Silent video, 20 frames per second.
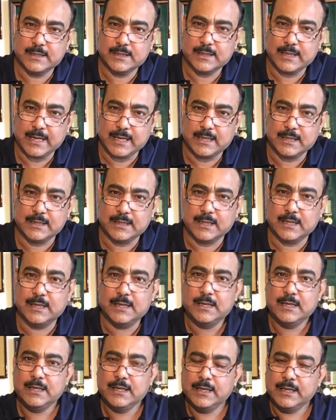Canada,
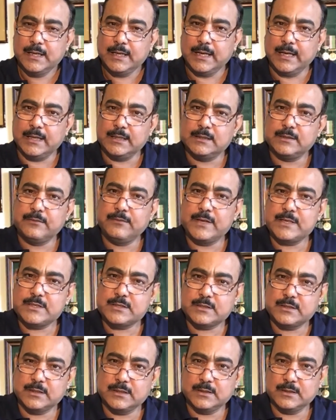and the
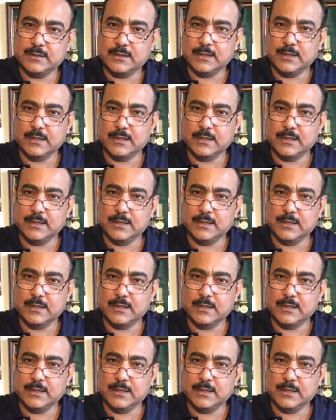Western